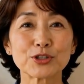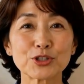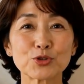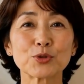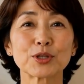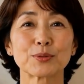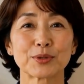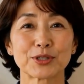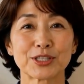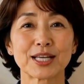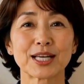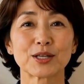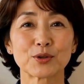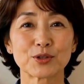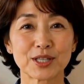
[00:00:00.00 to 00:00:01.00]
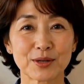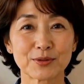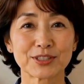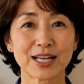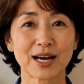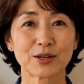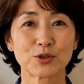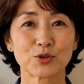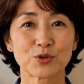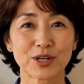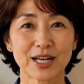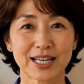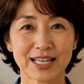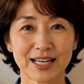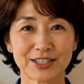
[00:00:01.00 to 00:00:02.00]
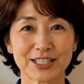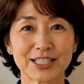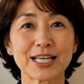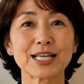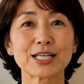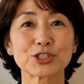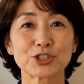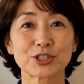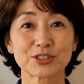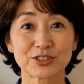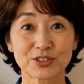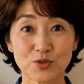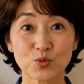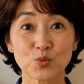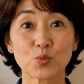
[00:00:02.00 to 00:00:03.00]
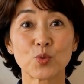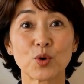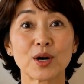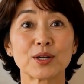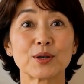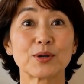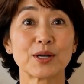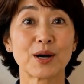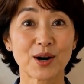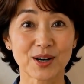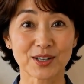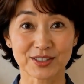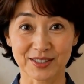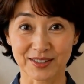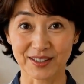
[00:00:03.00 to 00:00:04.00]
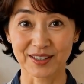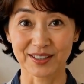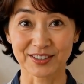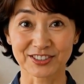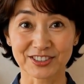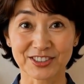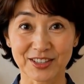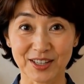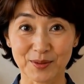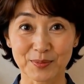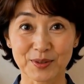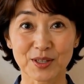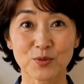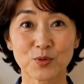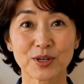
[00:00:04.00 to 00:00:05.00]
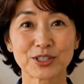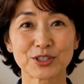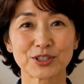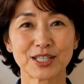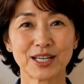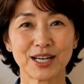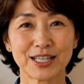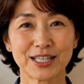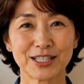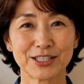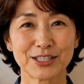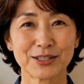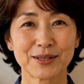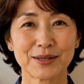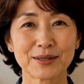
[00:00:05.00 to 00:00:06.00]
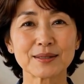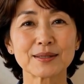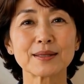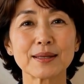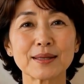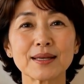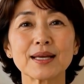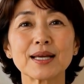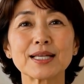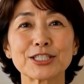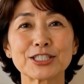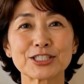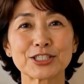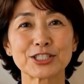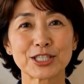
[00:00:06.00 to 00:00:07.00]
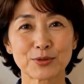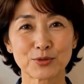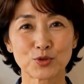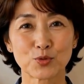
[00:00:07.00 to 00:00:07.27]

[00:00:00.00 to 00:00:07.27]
sweet potato comes out gray at the edges, waterlogged, slumping when you cut it. A steamed